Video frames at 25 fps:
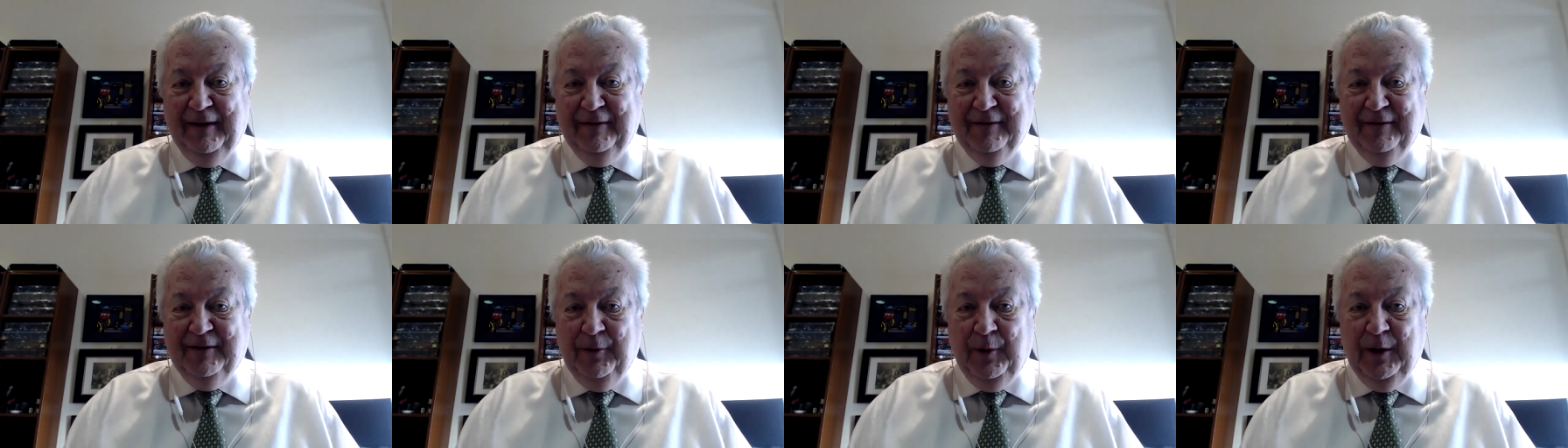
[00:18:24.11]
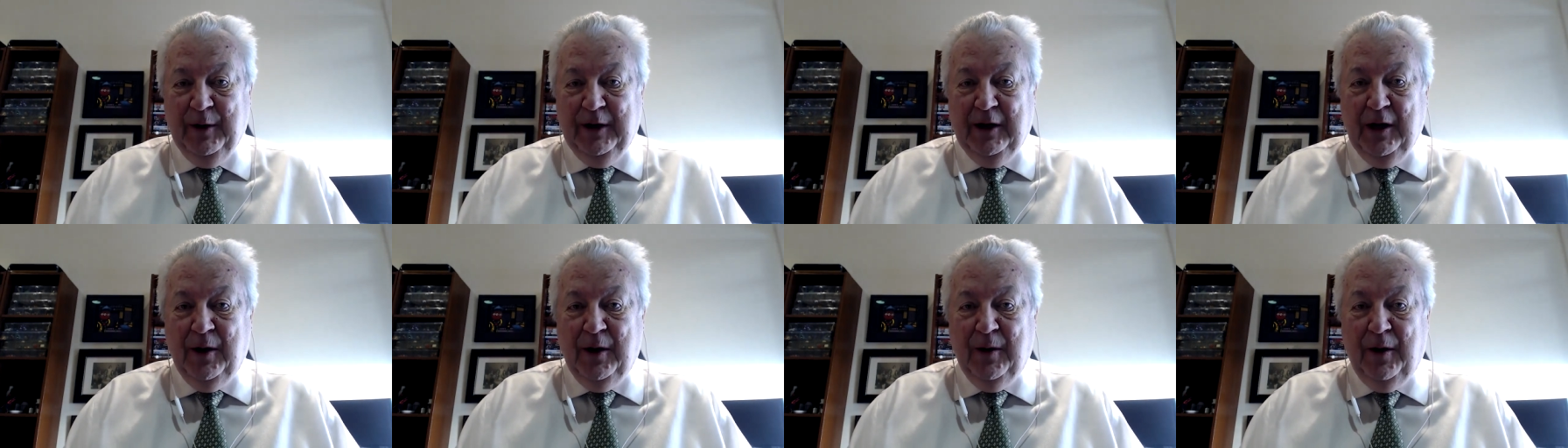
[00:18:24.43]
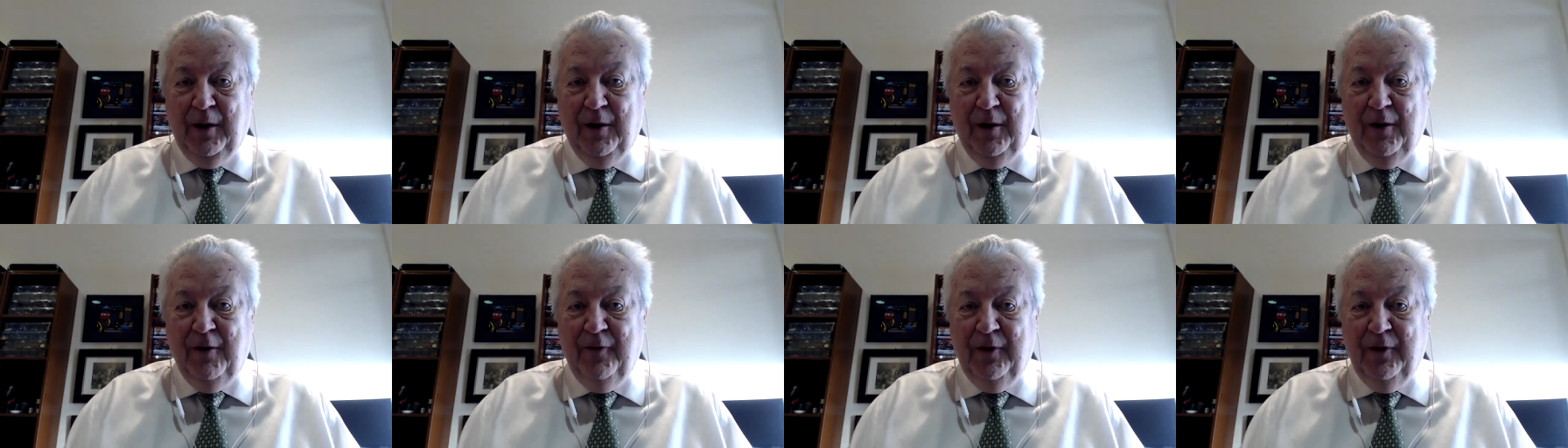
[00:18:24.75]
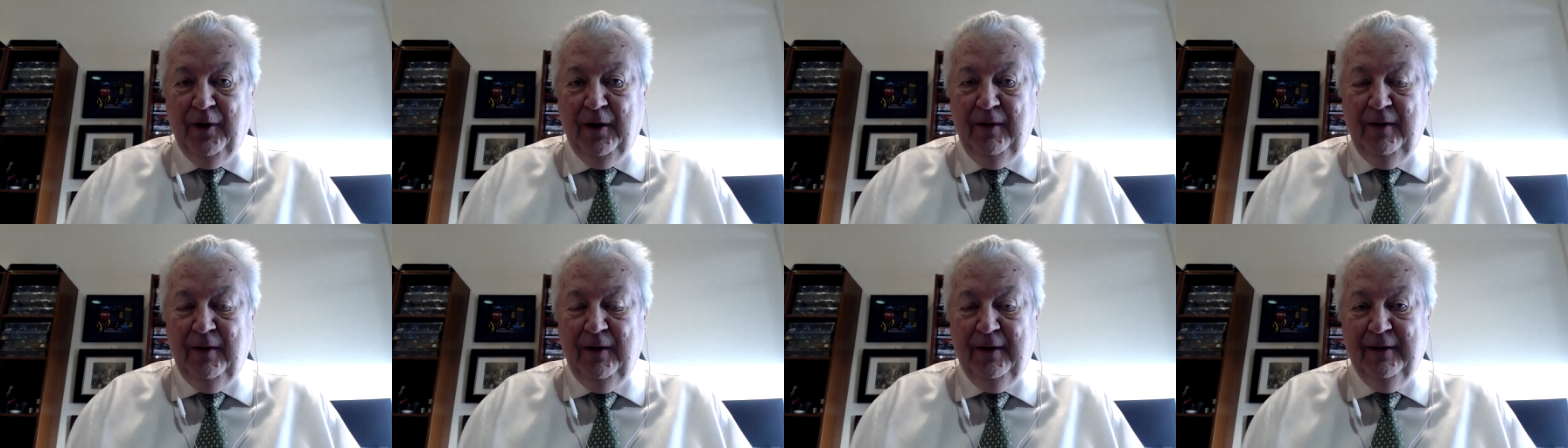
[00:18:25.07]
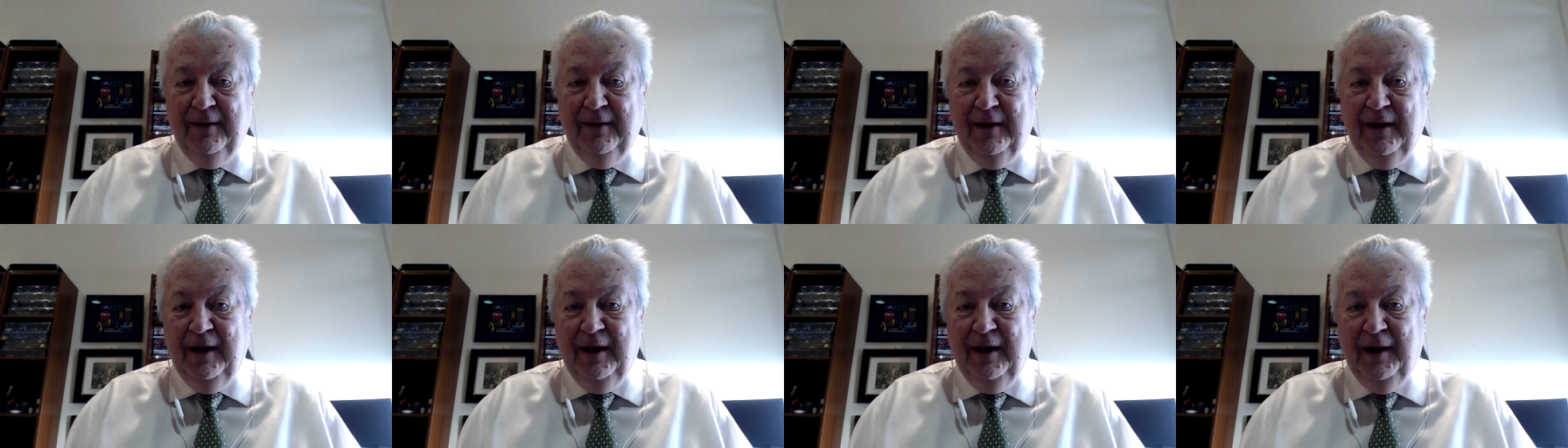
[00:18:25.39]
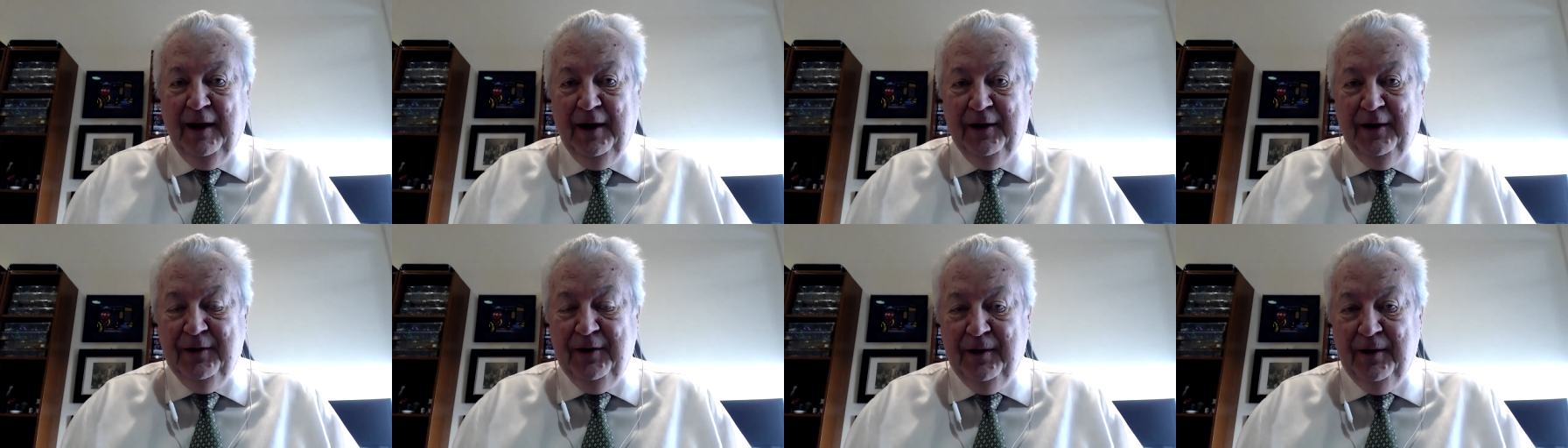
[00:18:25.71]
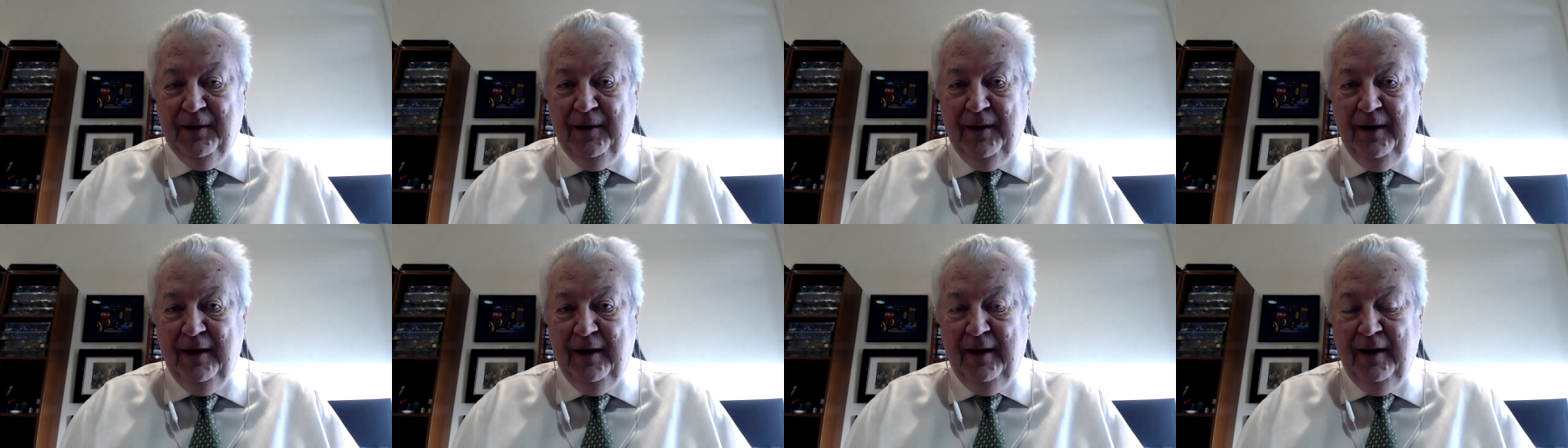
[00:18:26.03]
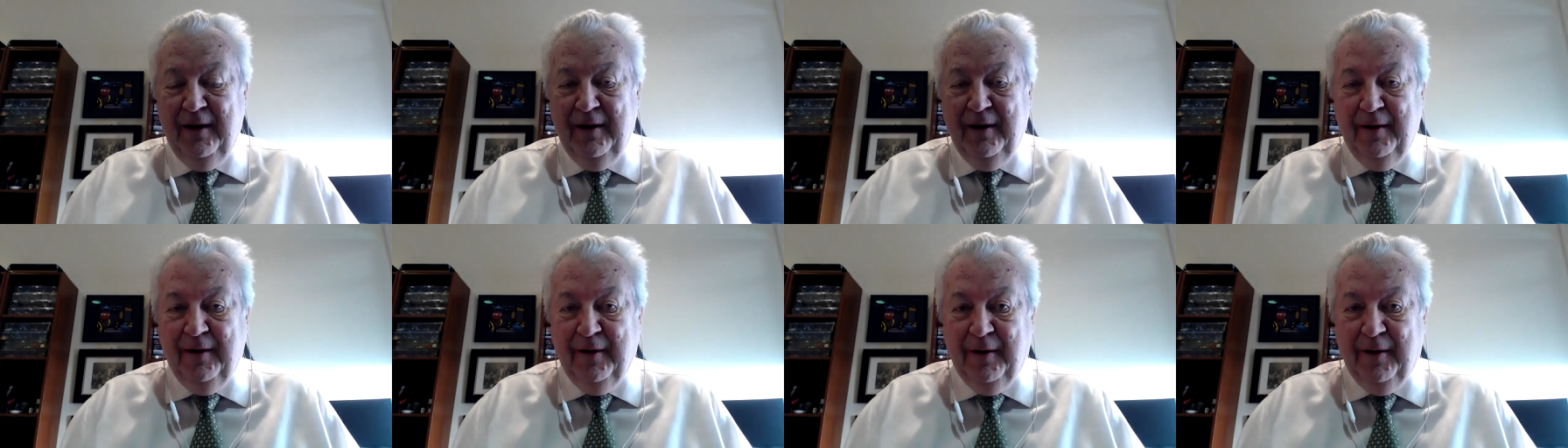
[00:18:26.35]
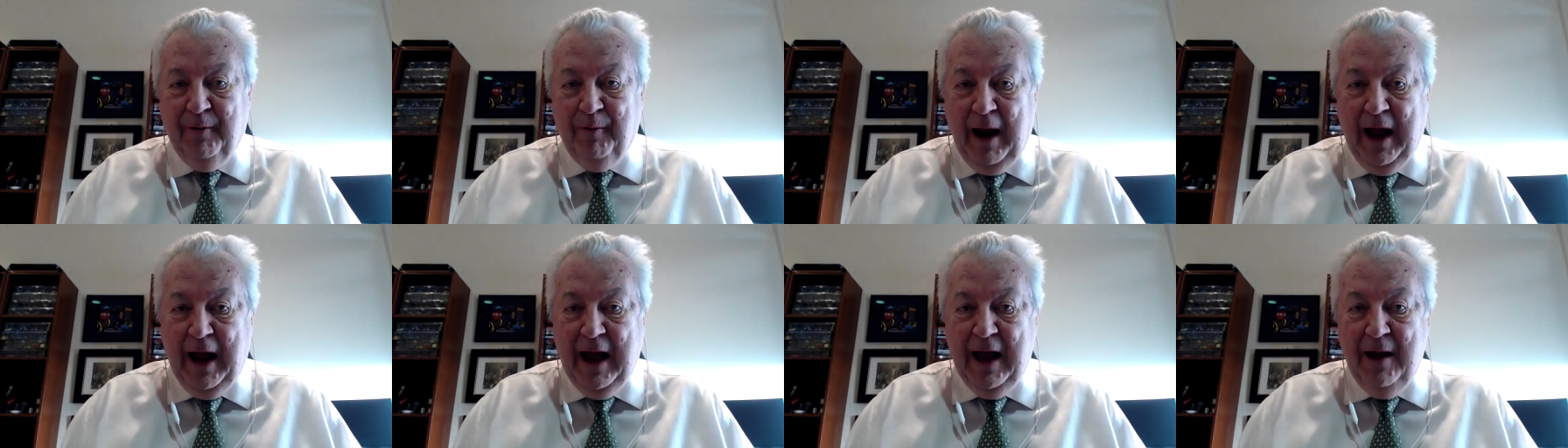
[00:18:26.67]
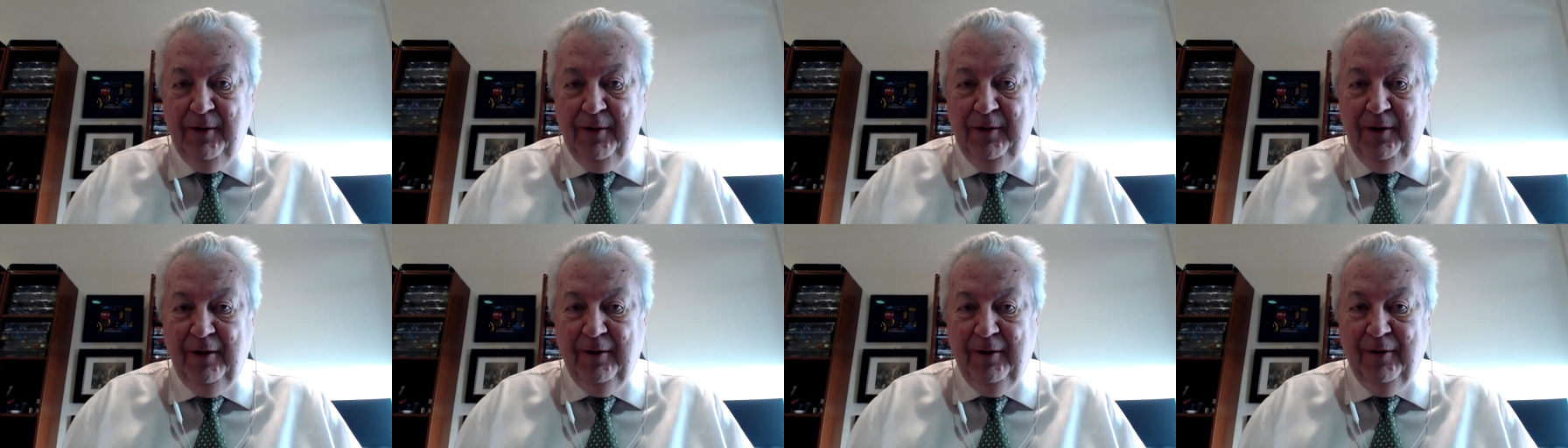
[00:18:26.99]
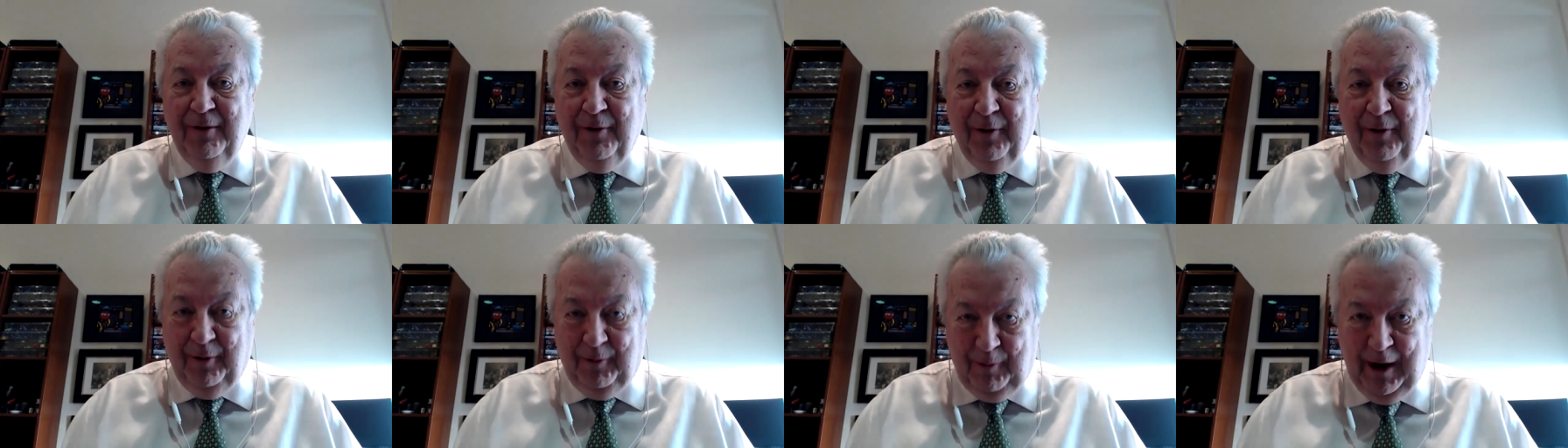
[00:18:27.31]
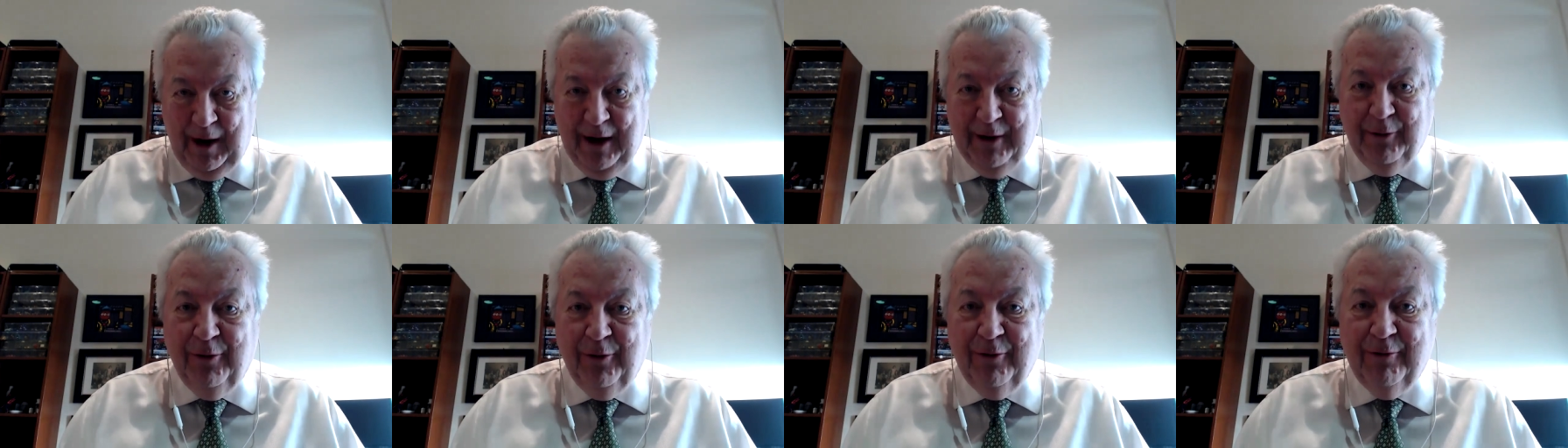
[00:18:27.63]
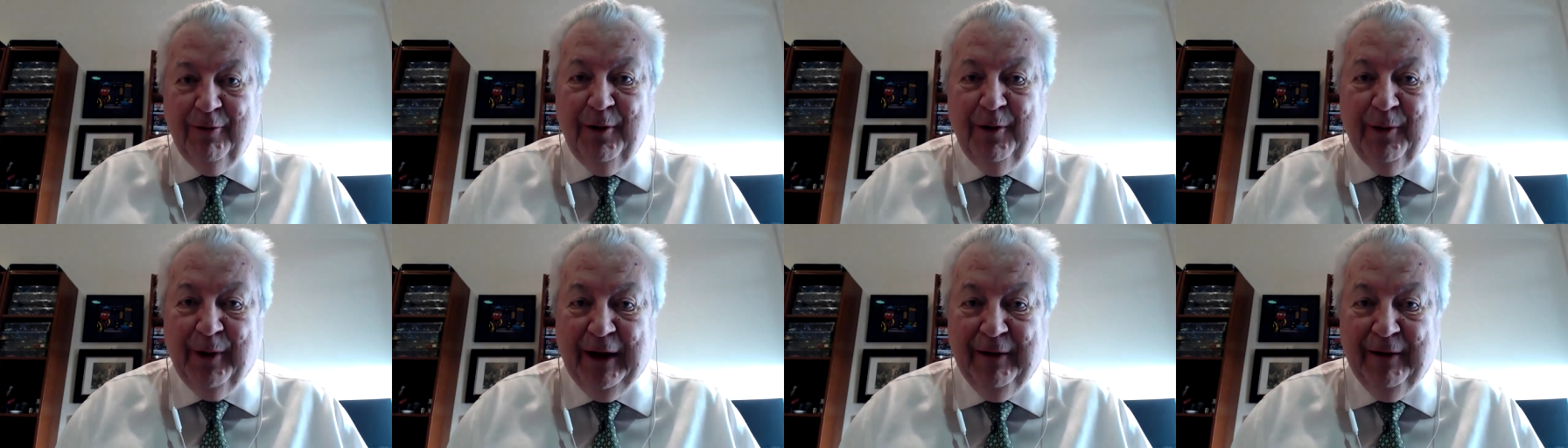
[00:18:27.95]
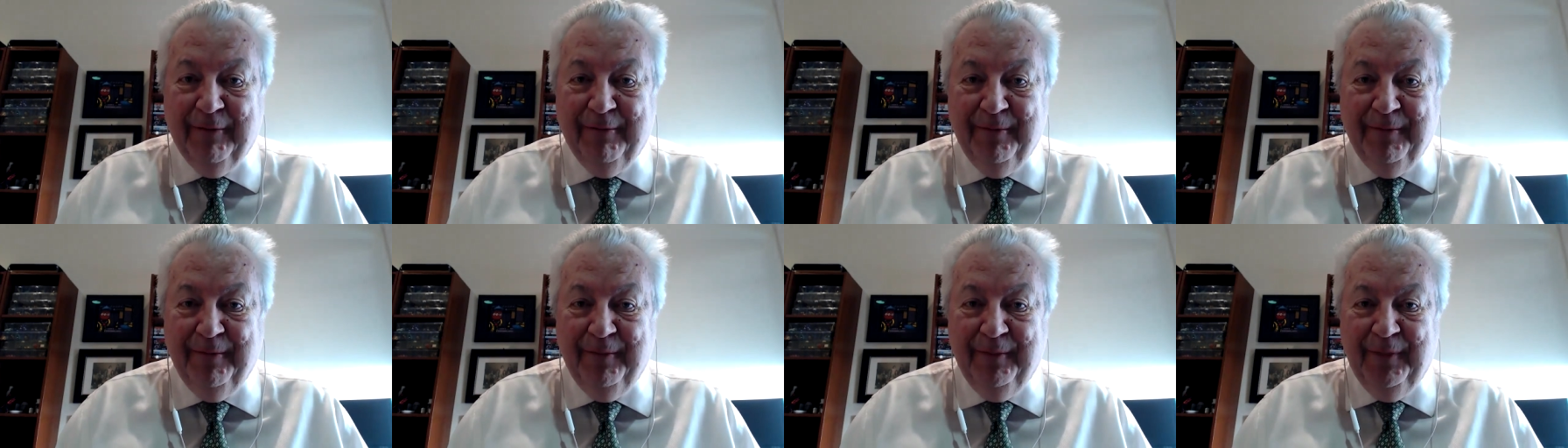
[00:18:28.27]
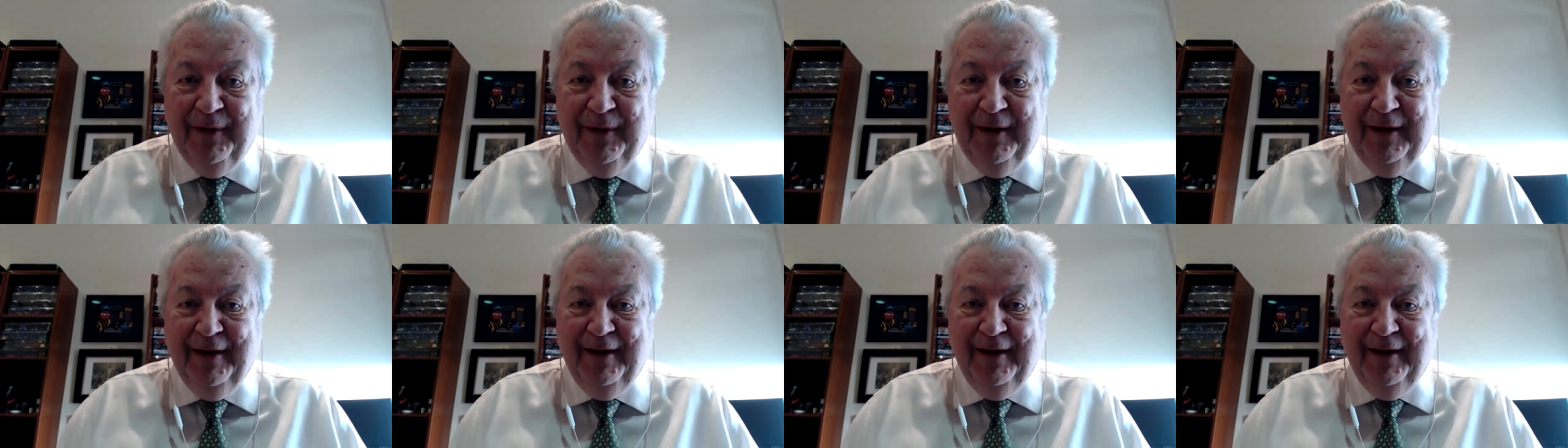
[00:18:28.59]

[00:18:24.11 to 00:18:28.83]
do we go over, under, around, or right through it?